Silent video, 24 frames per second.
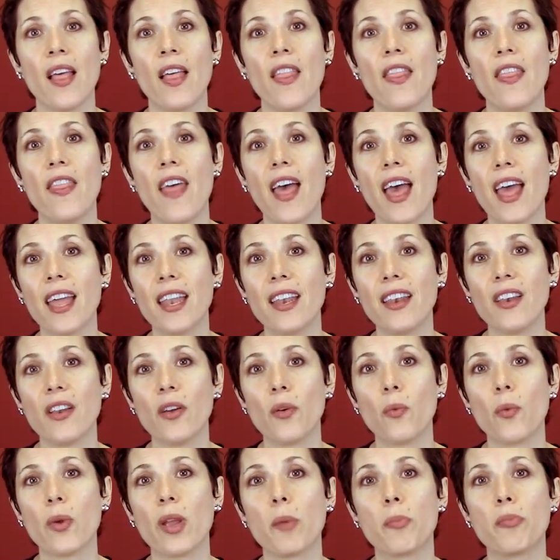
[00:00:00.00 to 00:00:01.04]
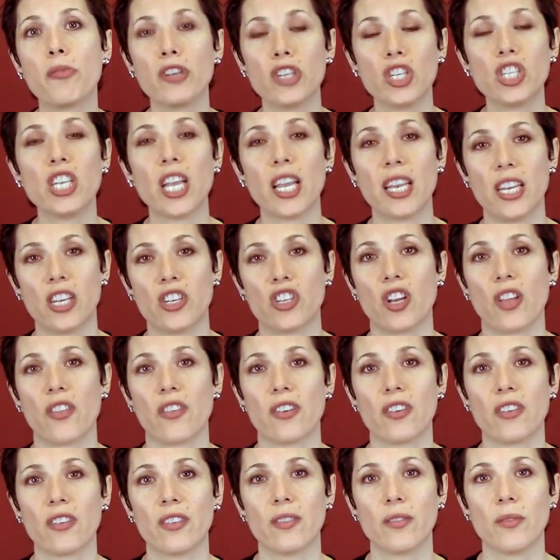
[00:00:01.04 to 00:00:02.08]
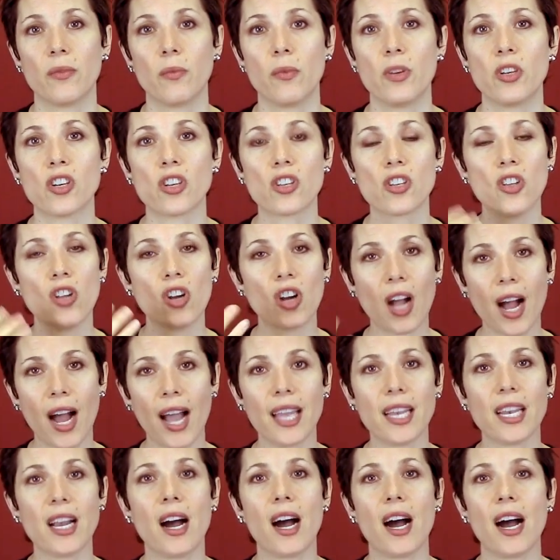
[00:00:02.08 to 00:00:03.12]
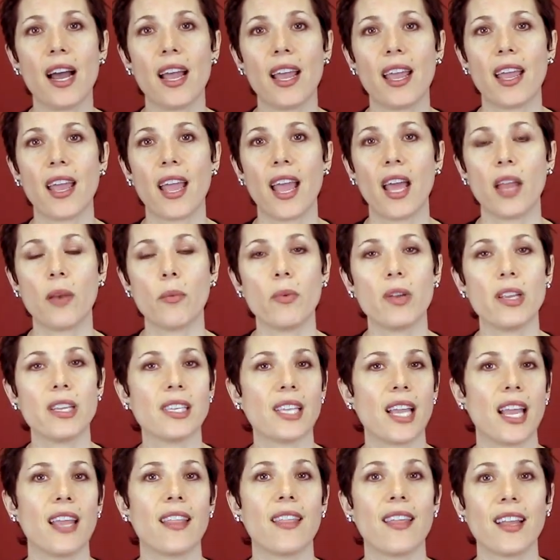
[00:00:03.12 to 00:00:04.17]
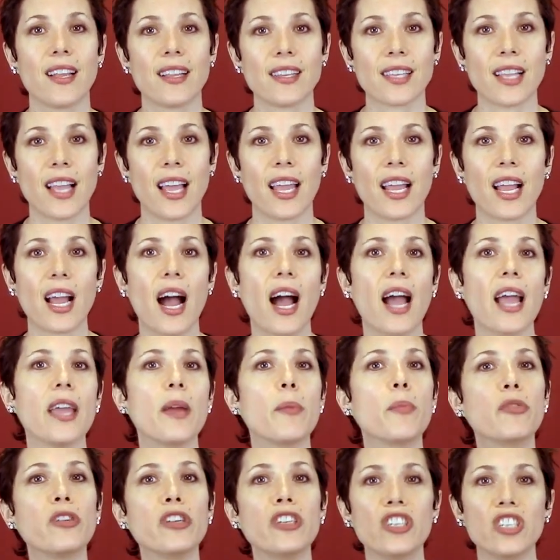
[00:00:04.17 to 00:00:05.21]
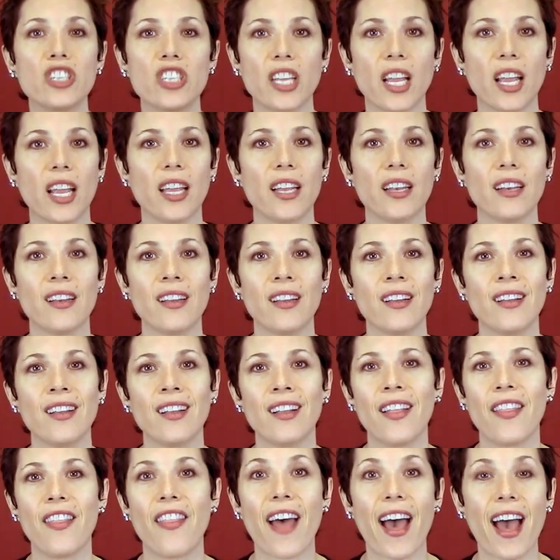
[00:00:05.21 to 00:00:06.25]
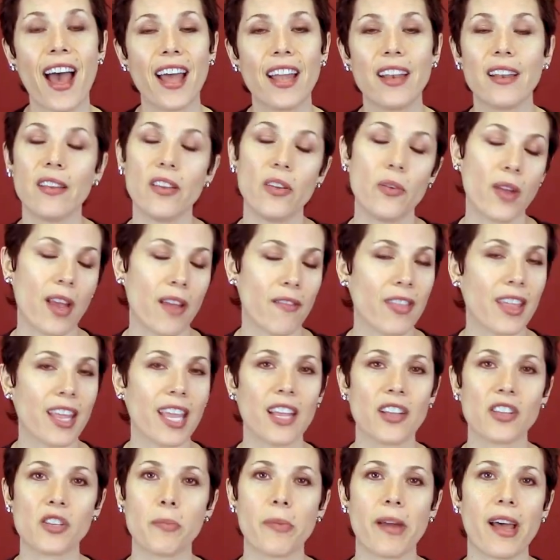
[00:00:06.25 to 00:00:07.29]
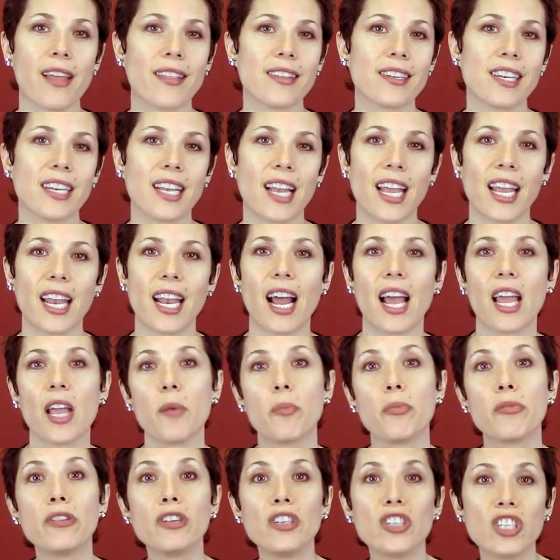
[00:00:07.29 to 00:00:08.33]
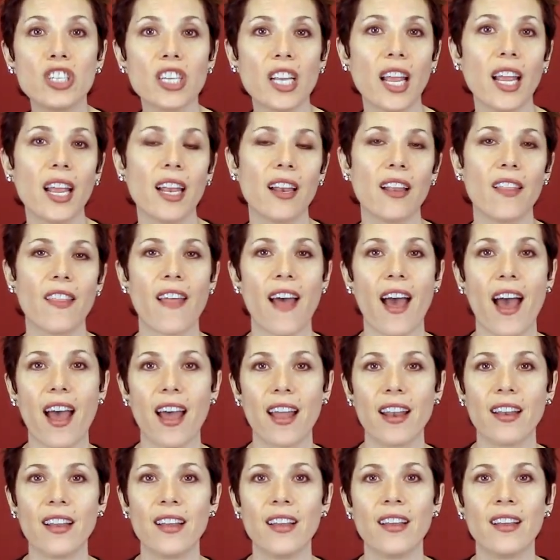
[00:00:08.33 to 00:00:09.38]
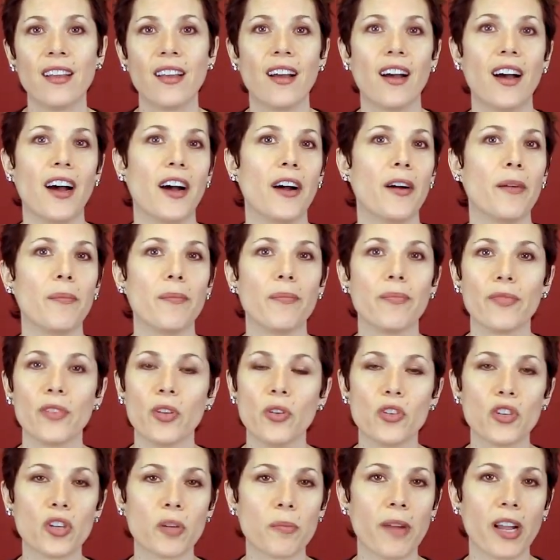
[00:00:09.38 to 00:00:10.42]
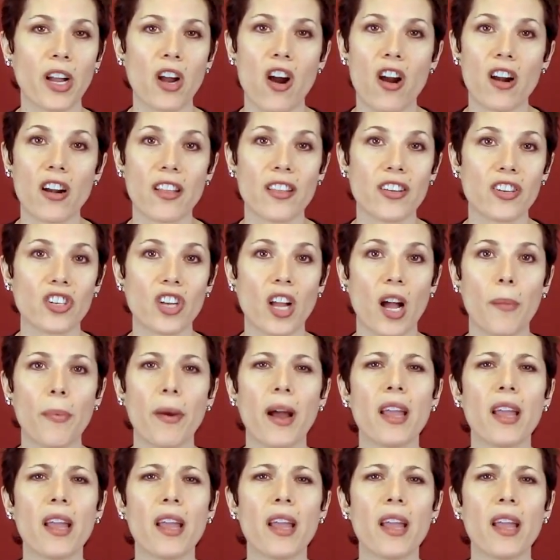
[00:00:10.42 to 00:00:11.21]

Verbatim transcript: Then we appreciate each other. We just look eye to eye and we say things like, I appreciate that you gave the kids a bath tonight. I appreciate that um, you took my car to the shop.